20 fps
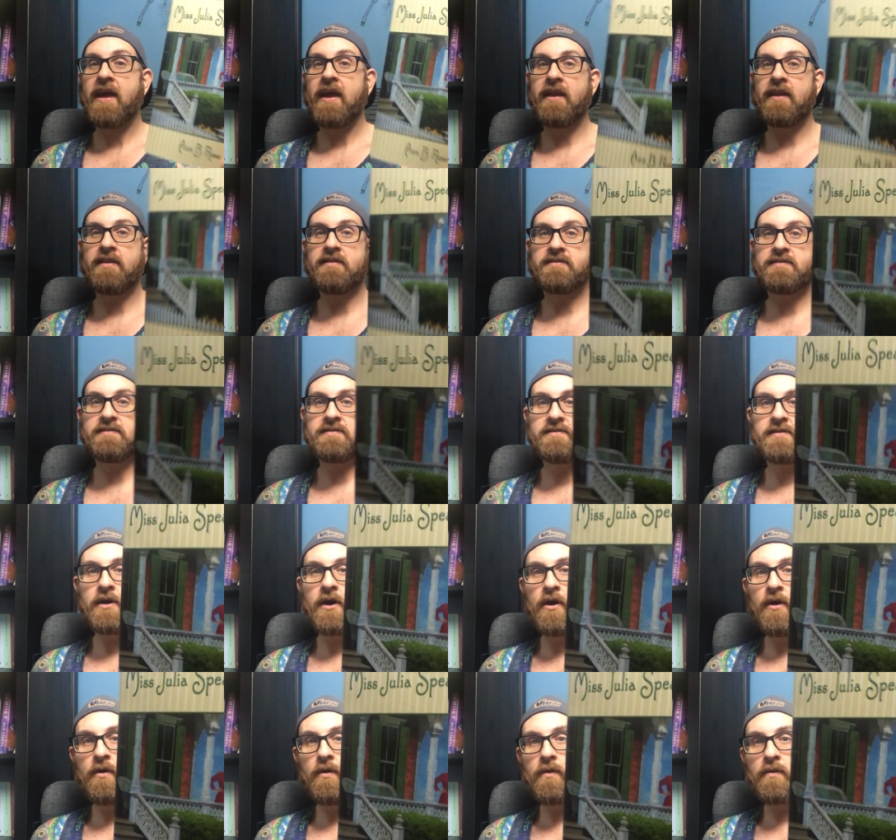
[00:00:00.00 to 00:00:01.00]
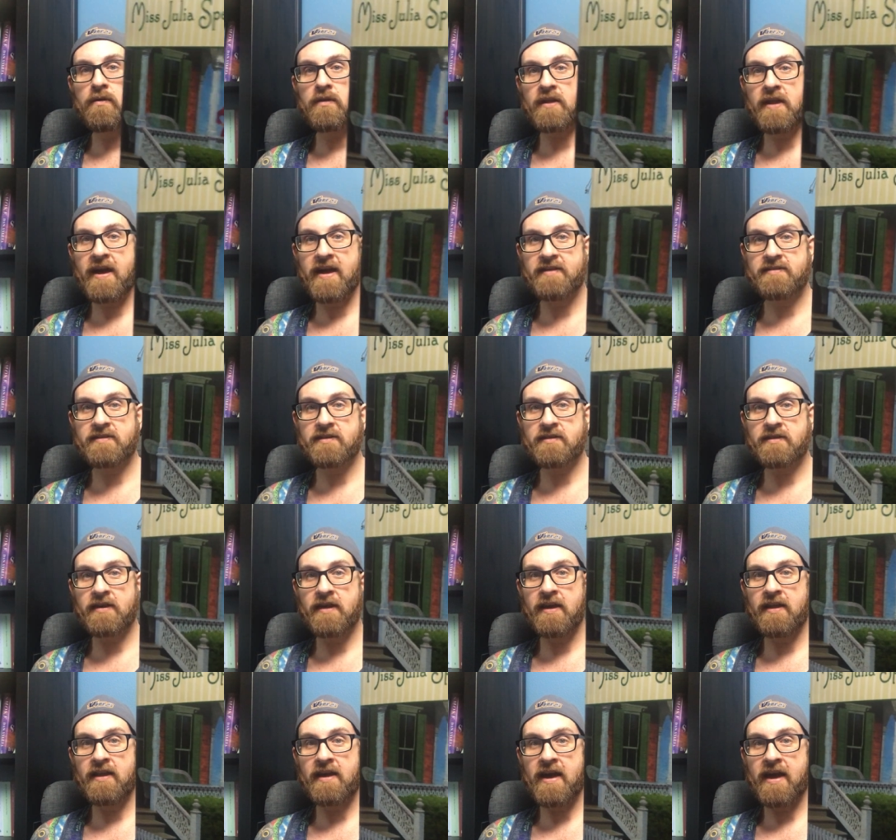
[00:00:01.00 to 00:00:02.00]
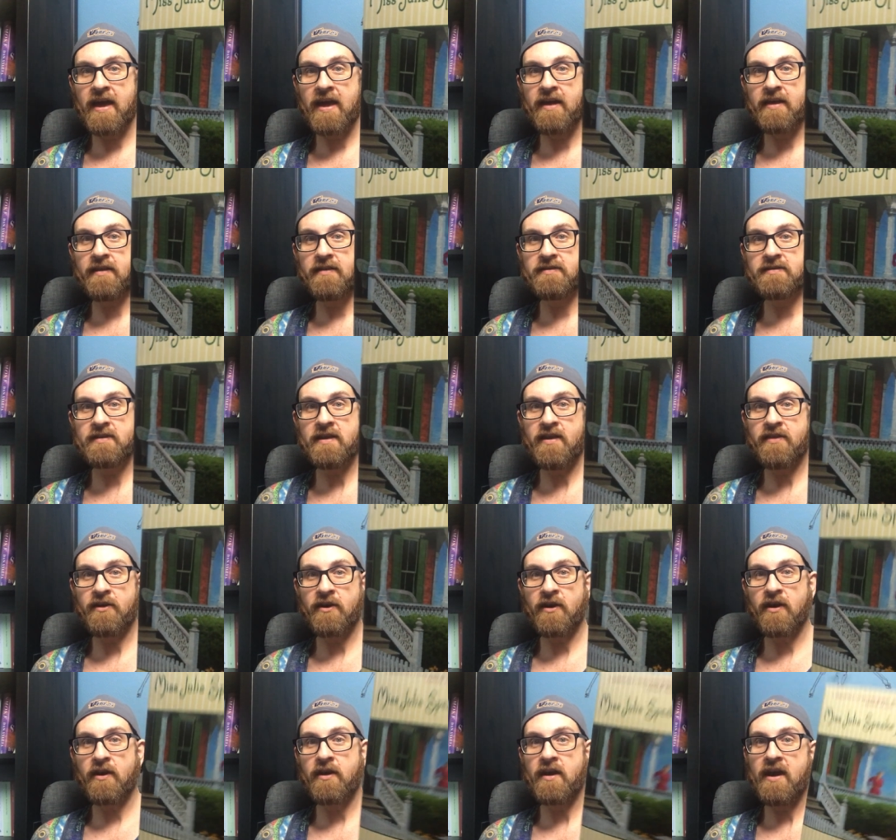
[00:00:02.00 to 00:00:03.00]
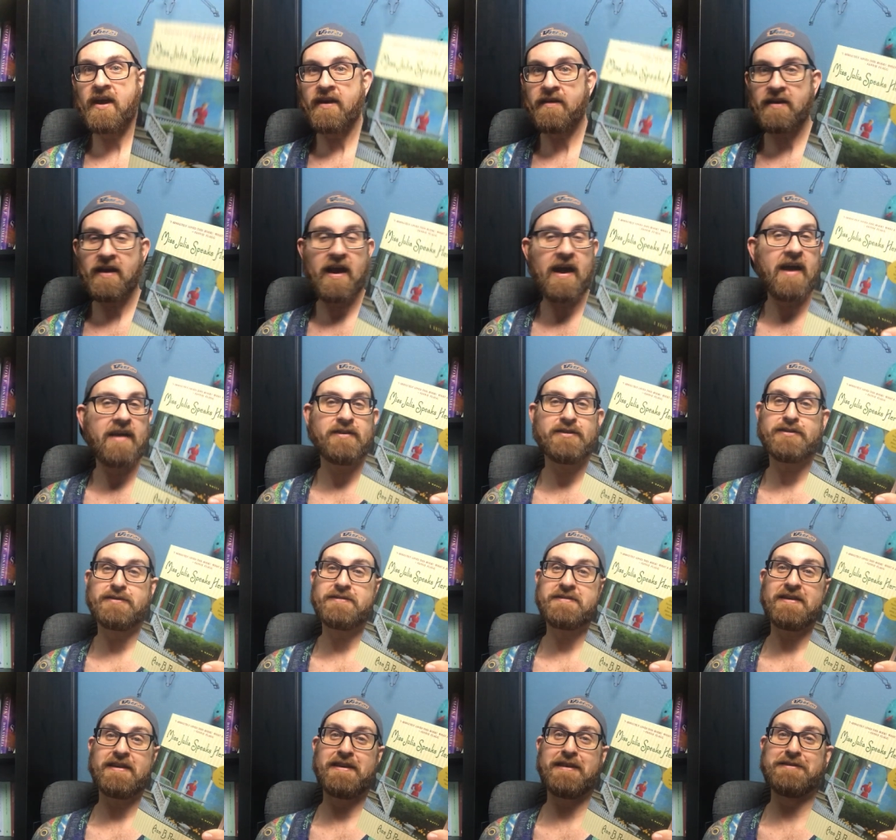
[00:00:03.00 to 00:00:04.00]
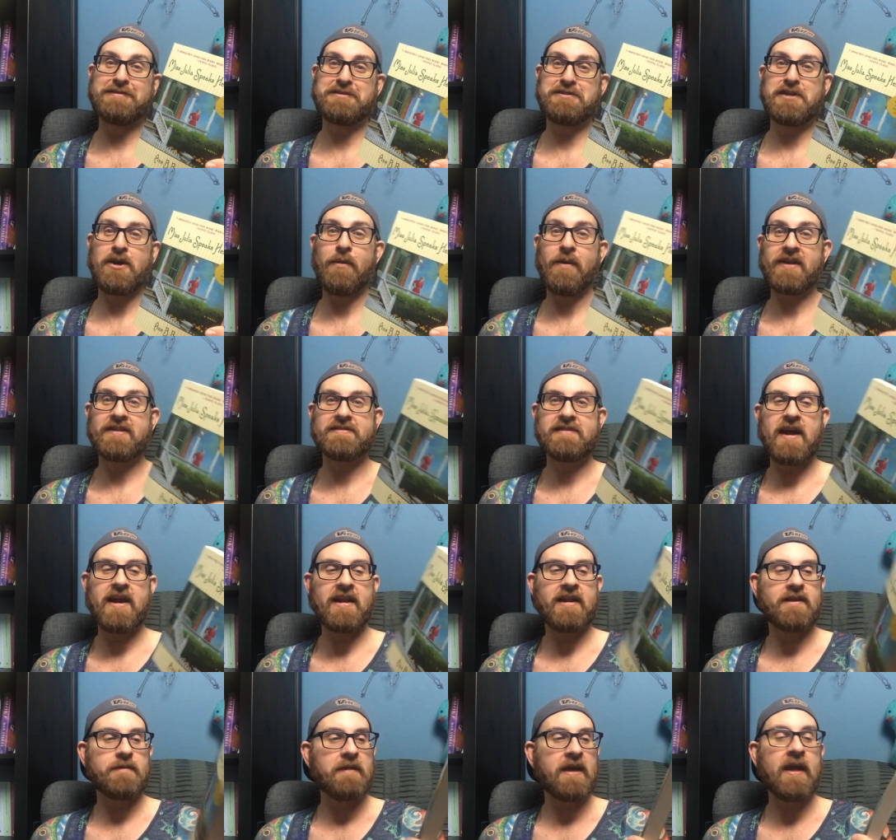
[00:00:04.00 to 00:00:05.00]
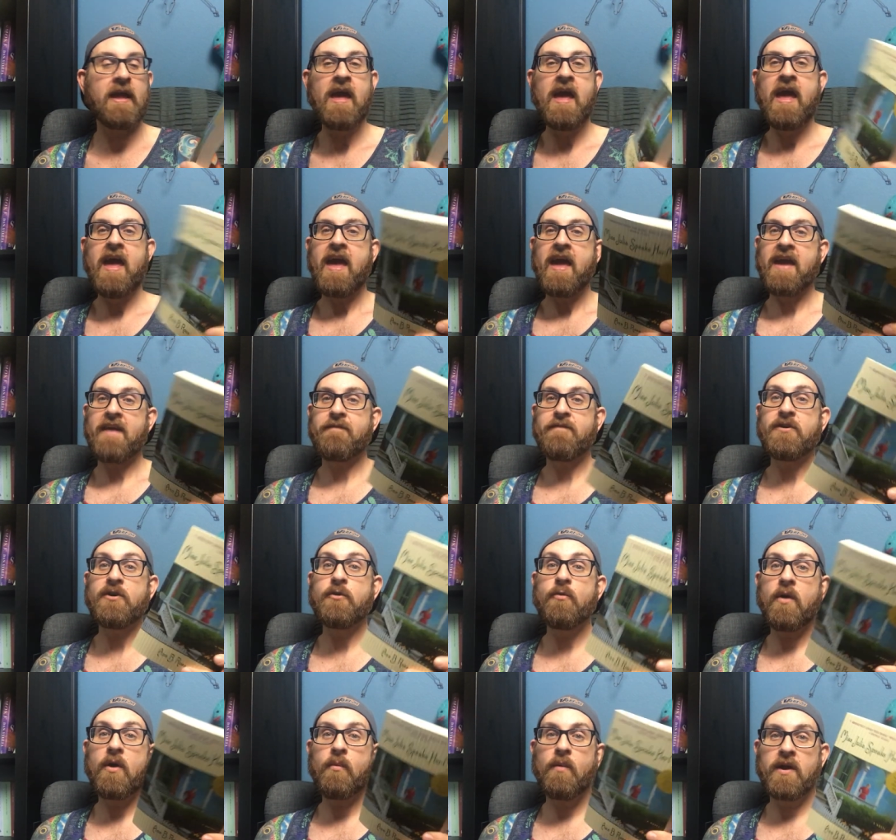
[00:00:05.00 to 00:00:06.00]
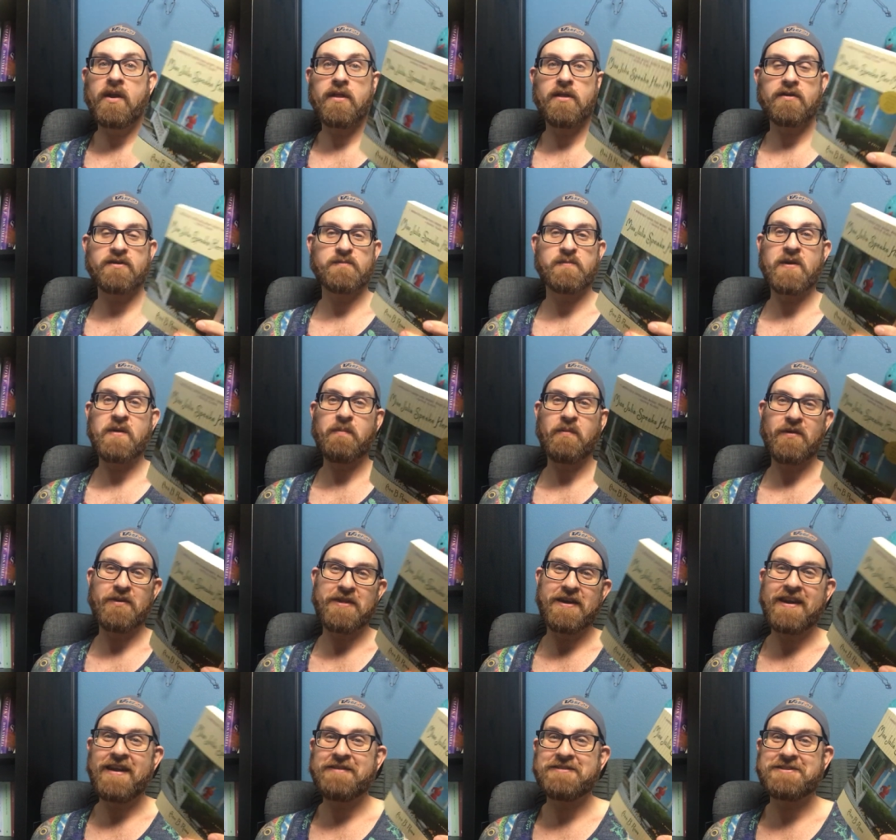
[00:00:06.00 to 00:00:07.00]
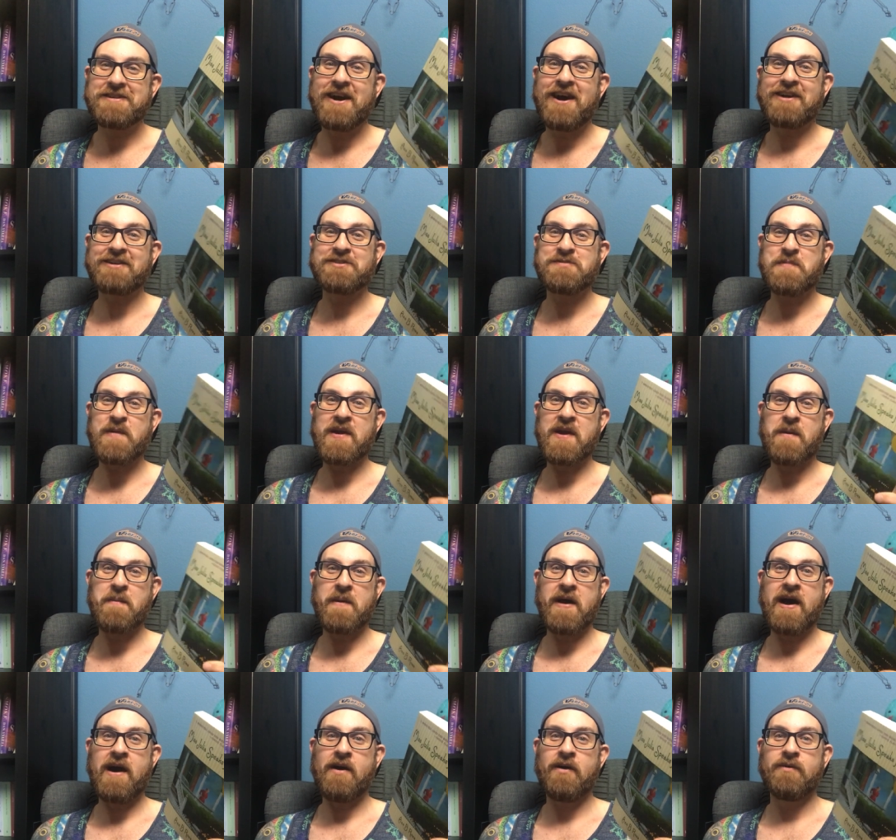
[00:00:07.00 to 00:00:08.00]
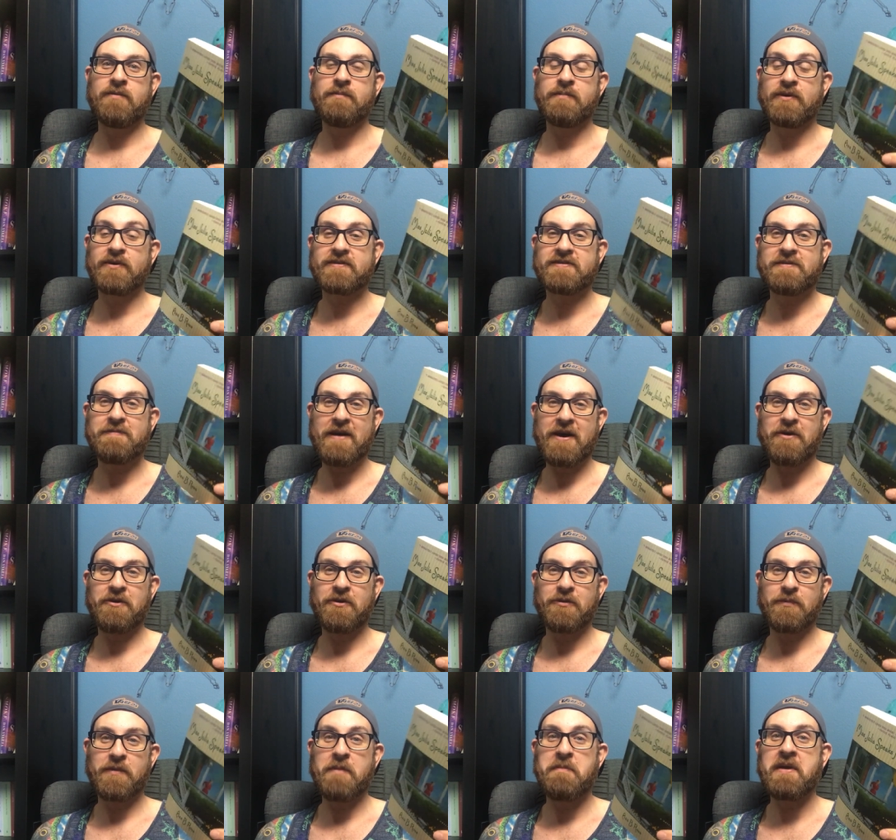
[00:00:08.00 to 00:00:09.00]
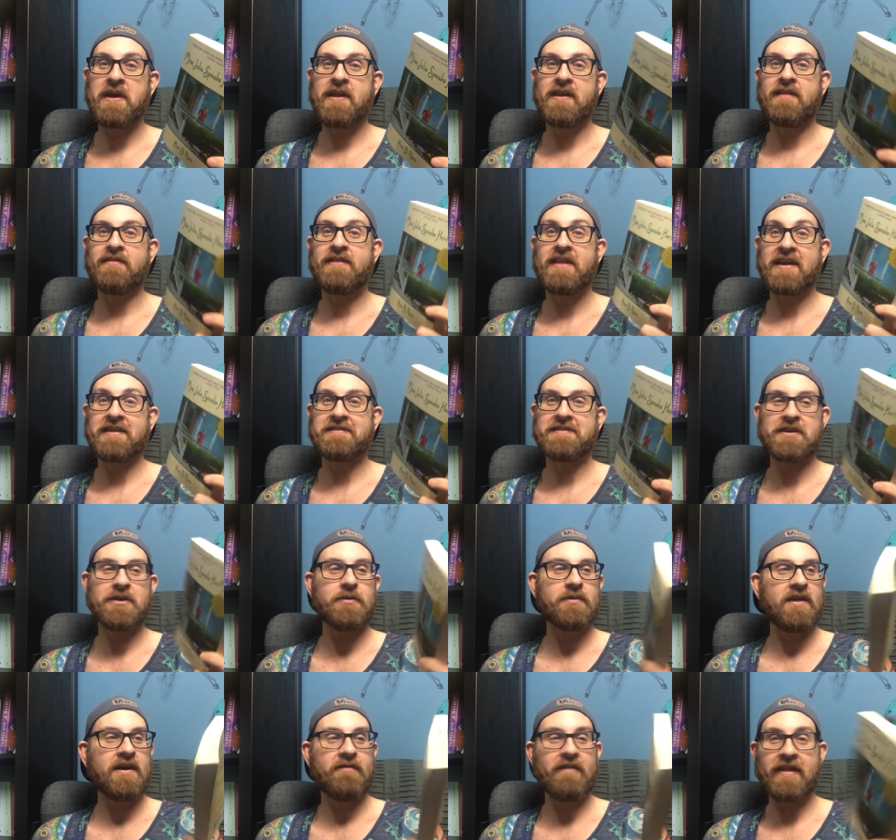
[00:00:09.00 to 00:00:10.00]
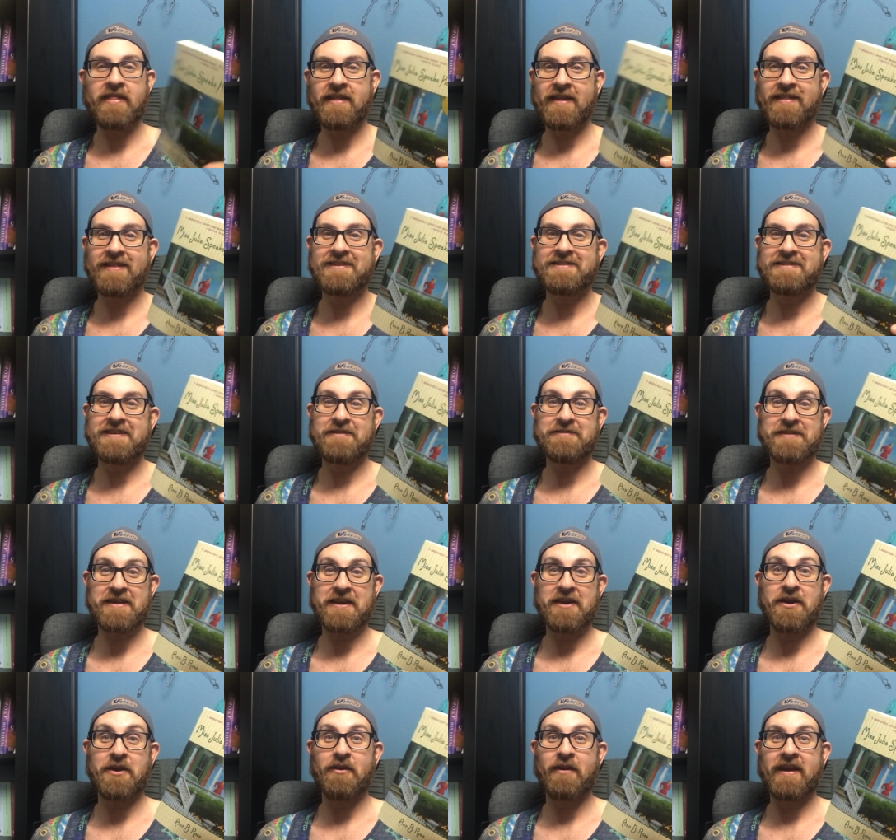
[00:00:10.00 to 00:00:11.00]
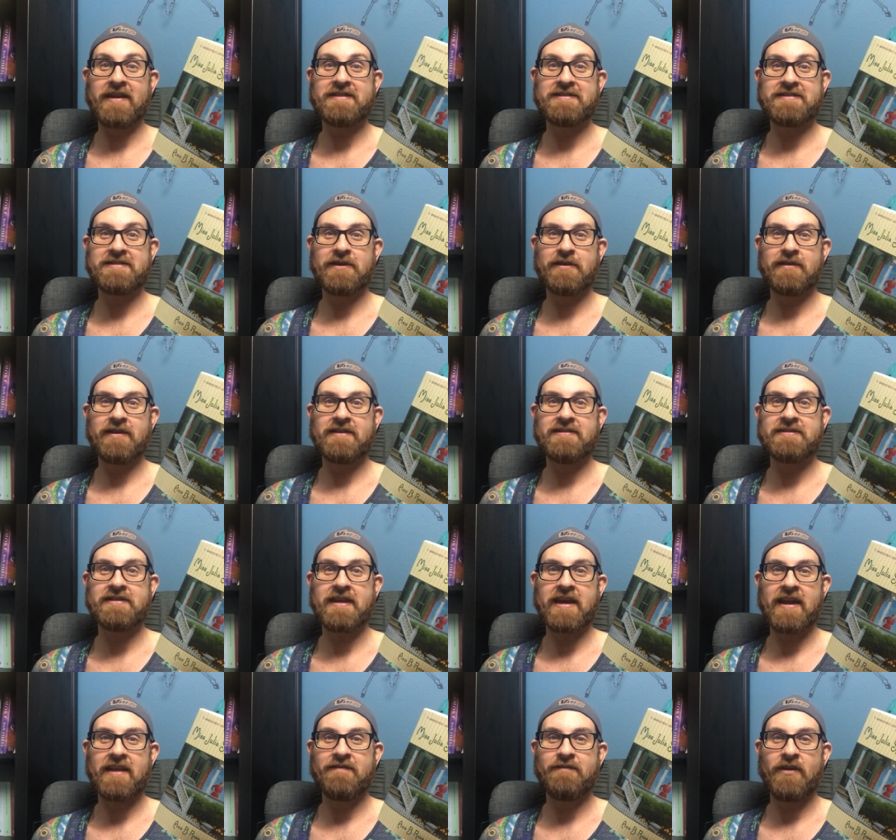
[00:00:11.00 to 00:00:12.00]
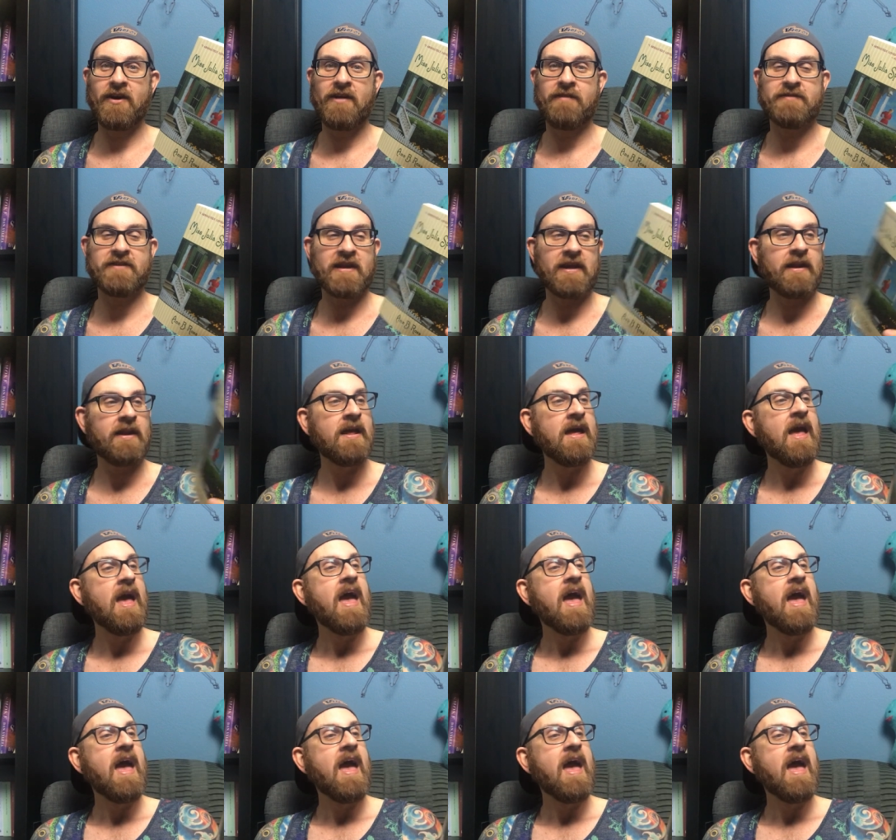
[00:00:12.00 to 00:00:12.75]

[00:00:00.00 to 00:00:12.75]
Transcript: It is so classically, like, Southern. It's so exciting to me. If you are one of those people that has talked to me about books about old women and things that you love, I think this sounds like a great series to get involved in.